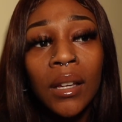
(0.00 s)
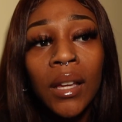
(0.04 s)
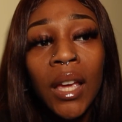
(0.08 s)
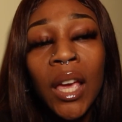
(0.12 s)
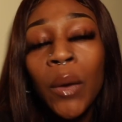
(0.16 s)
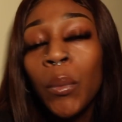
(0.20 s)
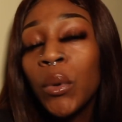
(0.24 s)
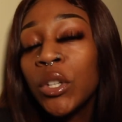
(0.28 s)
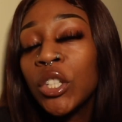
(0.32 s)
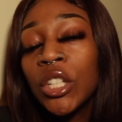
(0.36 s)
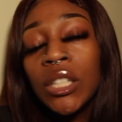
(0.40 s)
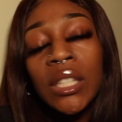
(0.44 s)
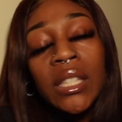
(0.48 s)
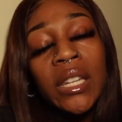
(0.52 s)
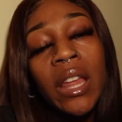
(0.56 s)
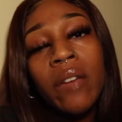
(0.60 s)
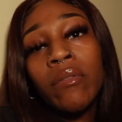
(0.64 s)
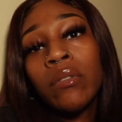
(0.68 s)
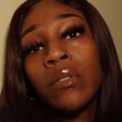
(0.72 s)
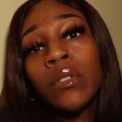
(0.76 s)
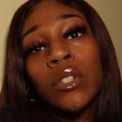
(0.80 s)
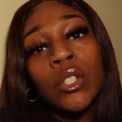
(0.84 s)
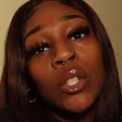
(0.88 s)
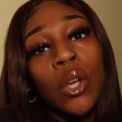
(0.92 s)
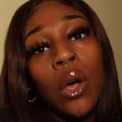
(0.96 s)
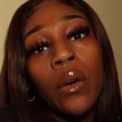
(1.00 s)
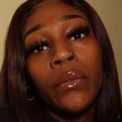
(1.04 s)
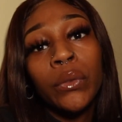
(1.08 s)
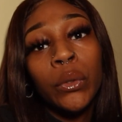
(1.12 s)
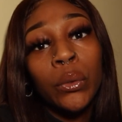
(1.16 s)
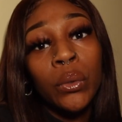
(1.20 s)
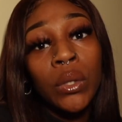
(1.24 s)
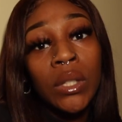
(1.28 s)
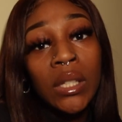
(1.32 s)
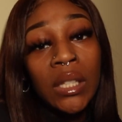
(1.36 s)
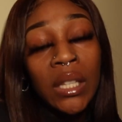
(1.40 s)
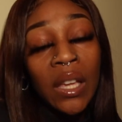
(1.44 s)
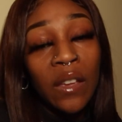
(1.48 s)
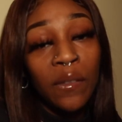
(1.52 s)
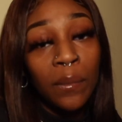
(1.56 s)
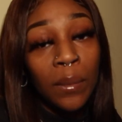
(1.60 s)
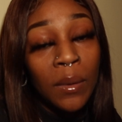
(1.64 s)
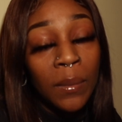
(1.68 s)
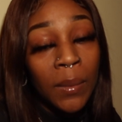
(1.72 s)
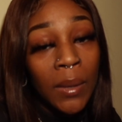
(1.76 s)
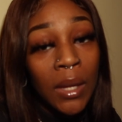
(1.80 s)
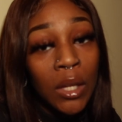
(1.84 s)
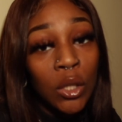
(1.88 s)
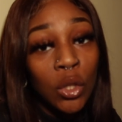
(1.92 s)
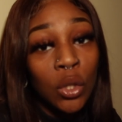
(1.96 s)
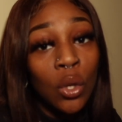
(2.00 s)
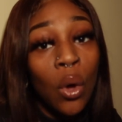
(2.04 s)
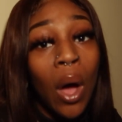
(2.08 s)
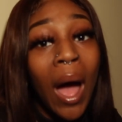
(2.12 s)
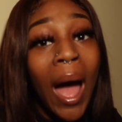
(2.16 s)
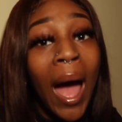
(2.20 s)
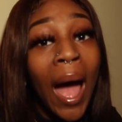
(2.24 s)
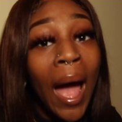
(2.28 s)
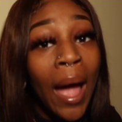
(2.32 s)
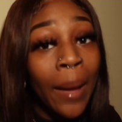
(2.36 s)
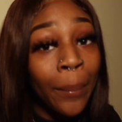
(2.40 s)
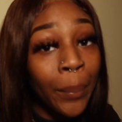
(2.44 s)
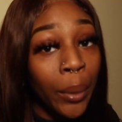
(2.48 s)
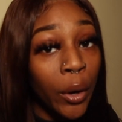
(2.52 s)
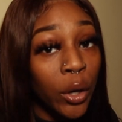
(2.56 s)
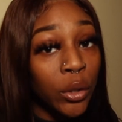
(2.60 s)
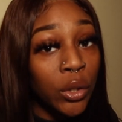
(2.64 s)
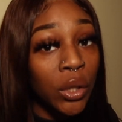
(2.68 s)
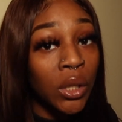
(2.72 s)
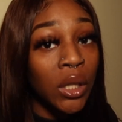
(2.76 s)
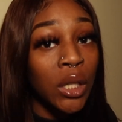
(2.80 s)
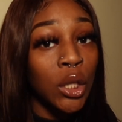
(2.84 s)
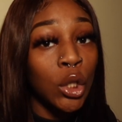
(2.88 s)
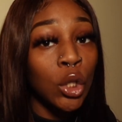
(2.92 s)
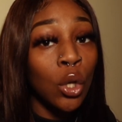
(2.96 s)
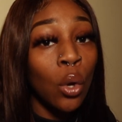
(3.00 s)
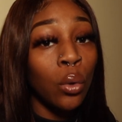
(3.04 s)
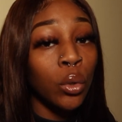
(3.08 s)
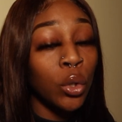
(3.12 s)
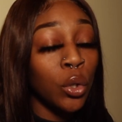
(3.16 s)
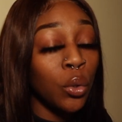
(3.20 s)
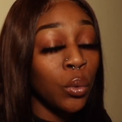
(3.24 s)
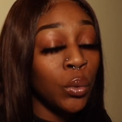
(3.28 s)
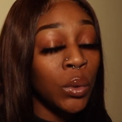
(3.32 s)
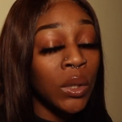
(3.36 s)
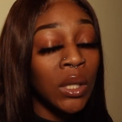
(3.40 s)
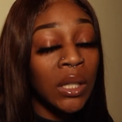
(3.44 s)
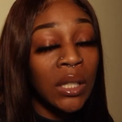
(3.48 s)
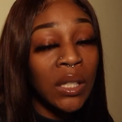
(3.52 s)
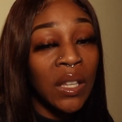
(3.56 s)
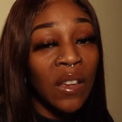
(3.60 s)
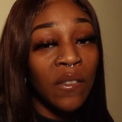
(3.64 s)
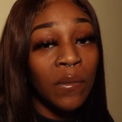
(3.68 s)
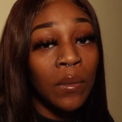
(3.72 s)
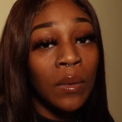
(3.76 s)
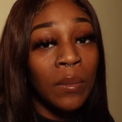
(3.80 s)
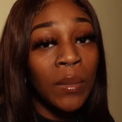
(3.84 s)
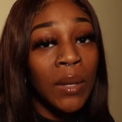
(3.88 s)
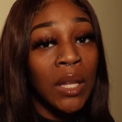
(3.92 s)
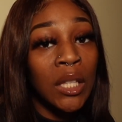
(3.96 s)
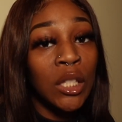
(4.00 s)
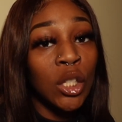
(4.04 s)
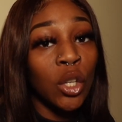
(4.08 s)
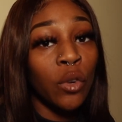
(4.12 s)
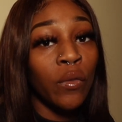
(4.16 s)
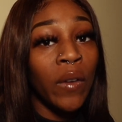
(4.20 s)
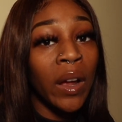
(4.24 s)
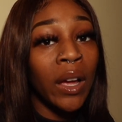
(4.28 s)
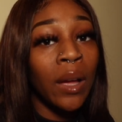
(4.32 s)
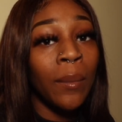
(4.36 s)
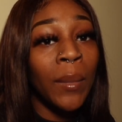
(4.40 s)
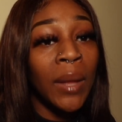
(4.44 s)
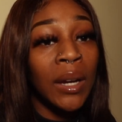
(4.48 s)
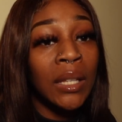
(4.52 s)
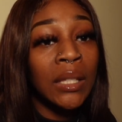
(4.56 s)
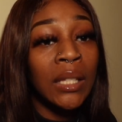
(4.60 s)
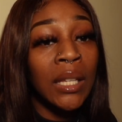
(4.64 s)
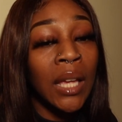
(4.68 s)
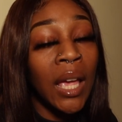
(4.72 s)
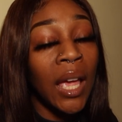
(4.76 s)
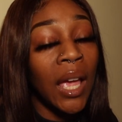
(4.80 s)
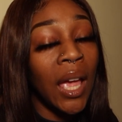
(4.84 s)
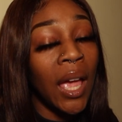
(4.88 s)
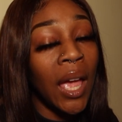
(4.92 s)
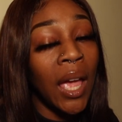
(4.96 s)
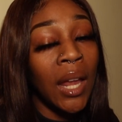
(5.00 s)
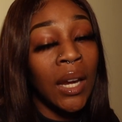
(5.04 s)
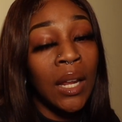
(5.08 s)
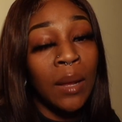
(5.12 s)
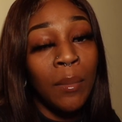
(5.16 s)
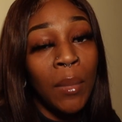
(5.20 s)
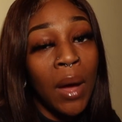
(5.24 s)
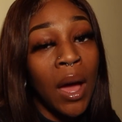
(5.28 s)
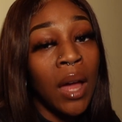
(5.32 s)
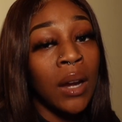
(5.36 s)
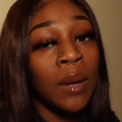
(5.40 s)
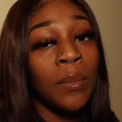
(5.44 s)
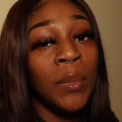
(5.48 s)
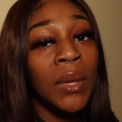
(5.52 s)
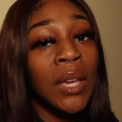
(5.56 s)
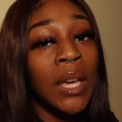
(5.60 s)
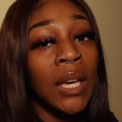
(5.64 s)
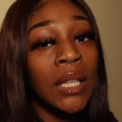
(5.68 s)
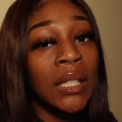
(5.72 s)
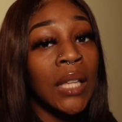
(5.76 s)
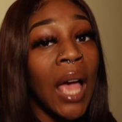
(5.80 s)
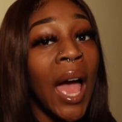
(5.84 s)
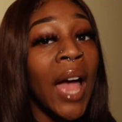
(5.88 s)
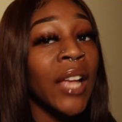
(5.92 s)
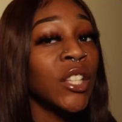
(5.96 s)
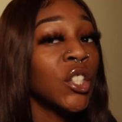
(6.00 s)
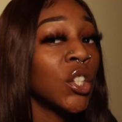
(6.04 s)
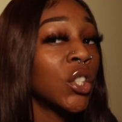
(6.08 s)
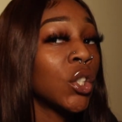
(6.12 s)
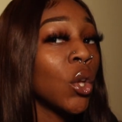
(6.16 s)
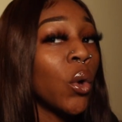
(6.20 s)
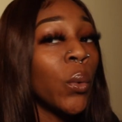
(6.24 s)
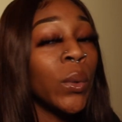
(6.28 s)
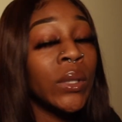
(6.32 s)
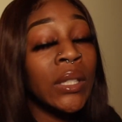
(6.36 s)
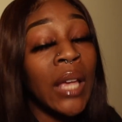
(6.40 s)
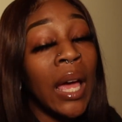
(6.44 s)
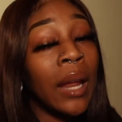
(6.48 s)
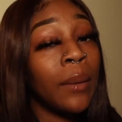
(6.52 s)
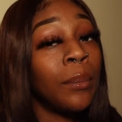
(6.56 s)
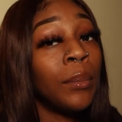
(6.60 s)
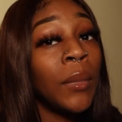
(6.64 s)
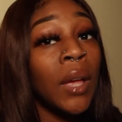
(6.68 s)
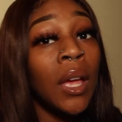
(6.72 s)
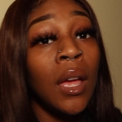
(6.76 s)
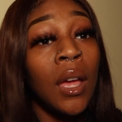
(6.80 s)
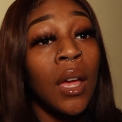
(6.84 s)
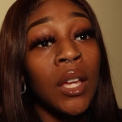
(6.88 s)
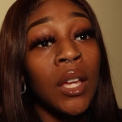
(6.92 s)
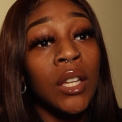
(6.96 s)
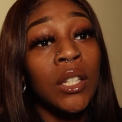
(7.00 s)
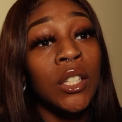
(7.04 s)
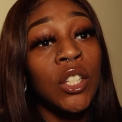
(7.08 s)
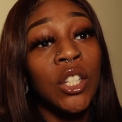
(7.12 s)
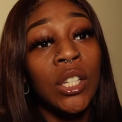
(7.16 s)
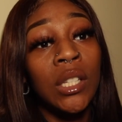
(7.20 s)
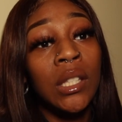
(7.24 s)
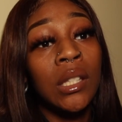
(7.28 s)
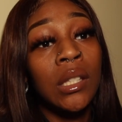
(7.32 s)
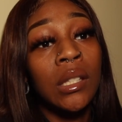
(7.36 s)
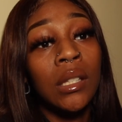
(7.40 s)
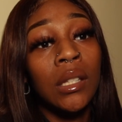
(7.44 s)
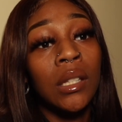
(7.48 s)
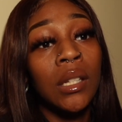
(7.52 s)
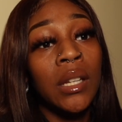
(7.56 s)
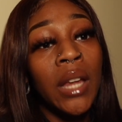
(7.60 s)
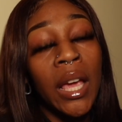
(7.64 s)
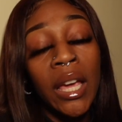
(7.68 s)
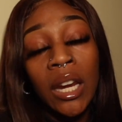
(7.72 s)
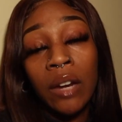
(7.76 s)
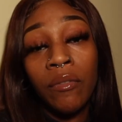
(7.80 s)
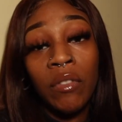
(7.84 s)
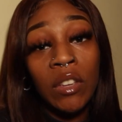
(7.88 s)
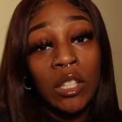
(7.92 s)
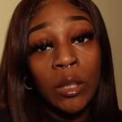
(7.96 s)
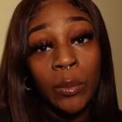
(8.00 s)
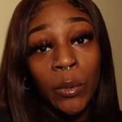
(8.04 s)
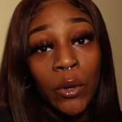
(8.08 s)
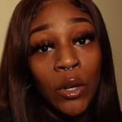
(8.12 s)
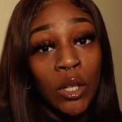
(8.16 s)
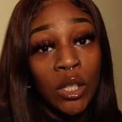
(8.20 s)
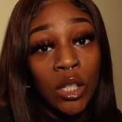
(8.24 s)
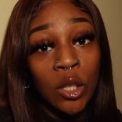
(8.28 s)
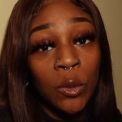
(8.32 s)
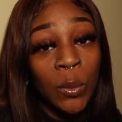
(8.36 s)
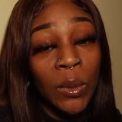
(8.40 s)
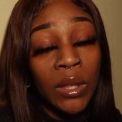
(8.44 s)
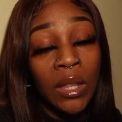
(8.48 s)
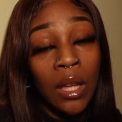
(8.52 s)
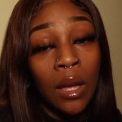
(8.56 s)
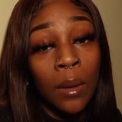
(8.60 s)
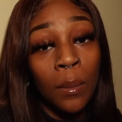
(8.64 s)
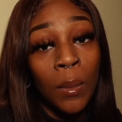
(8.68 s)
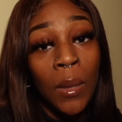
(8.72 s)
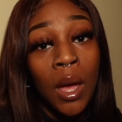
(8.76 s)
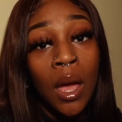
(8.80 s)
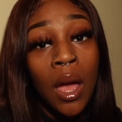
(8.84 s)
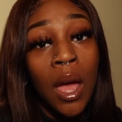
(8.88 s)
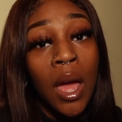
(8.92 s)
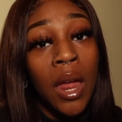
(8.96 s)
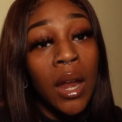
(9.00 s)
it was just never resolved through the CFPB. So I personally don't use the CFPB to recommend it to anybody because I just always have just negative experiences with them.